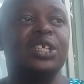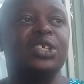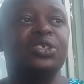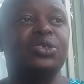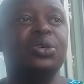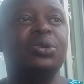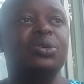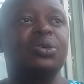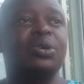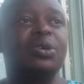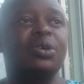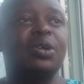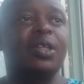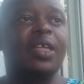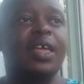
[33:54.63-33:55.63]
So
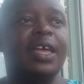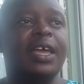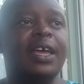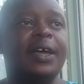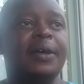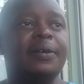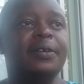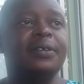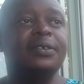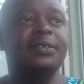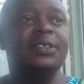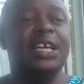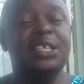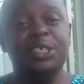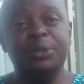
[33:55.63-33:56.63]

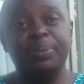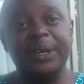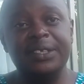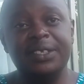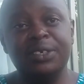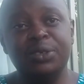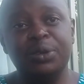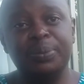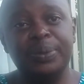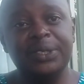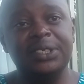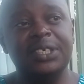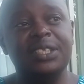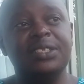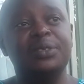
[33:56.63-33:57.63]
90% of
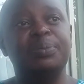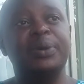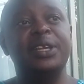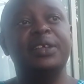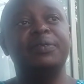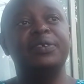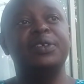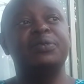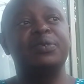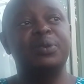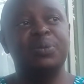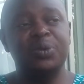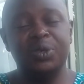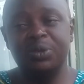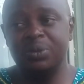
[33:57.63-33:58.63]
patients benefit from
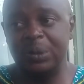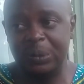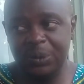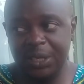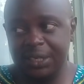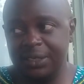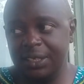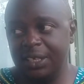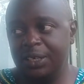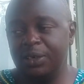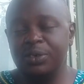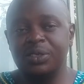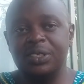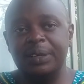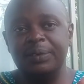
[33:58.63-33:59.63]
what we have just said,
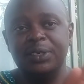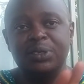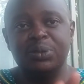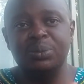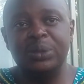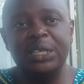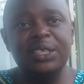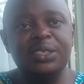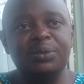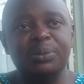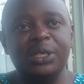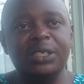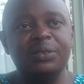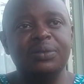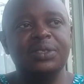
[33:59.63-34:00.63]
conservative
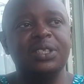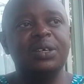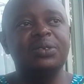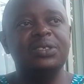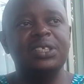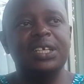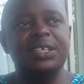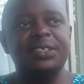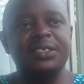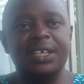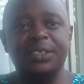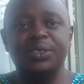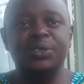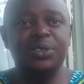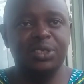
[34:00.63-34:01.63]
management without any
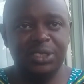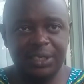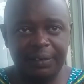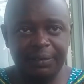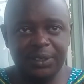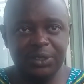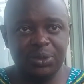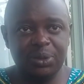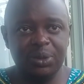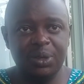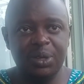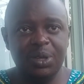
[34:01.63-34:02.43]
surgical intervention.